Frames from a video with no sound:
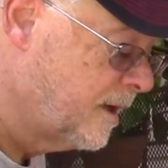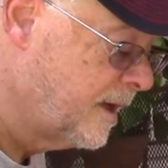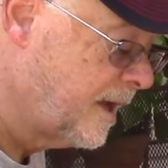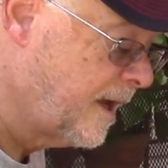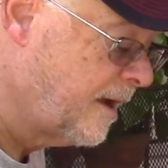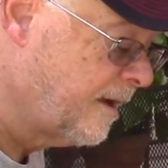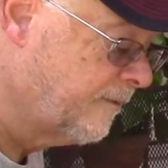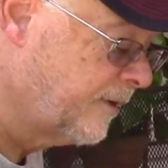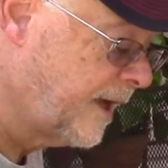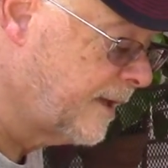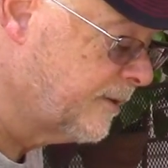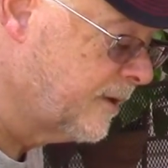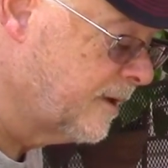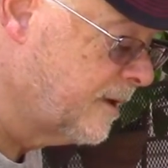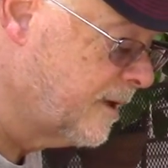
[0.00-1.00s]
Now I've got
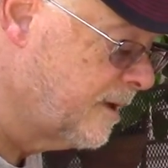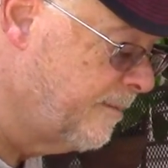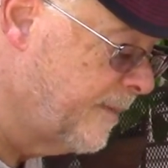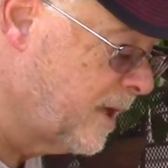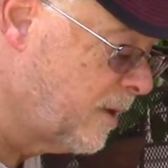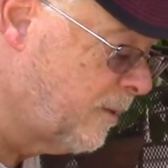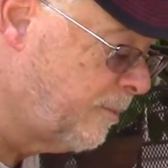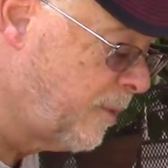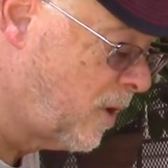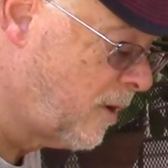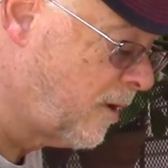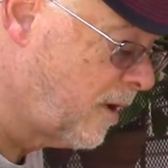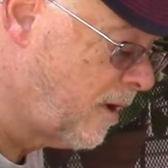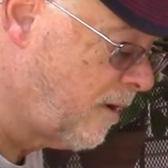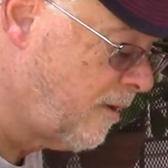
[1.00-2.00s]
the metal
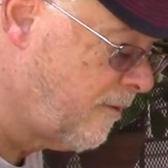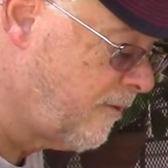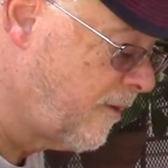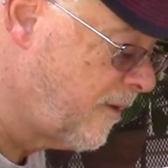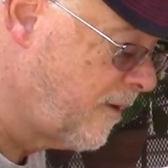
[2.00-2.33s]
part off,